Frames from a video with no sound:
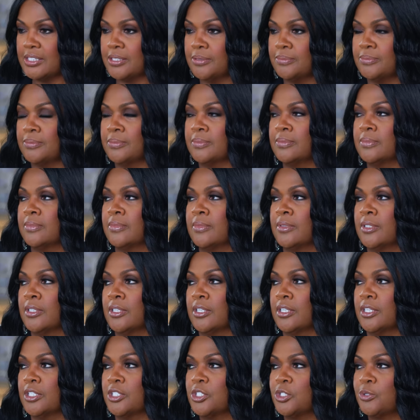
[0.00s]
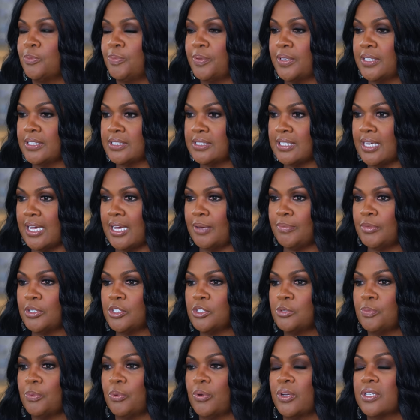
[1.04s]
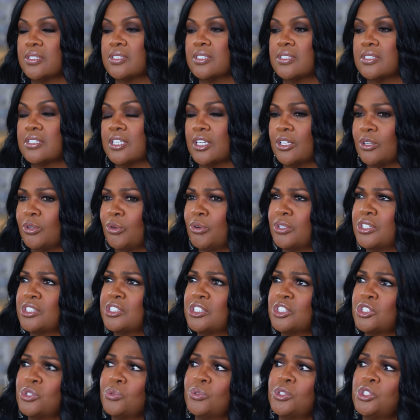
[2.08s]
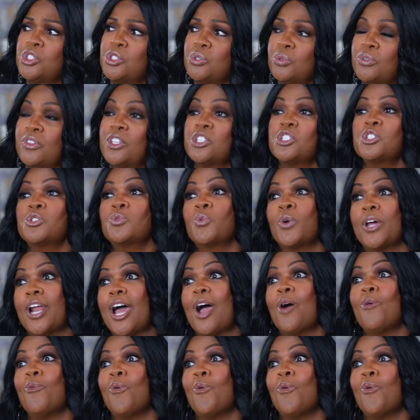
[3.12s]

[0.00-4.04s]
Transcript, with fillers: him. Spend time in his presence. Say, Lord, is this what you want? This is what I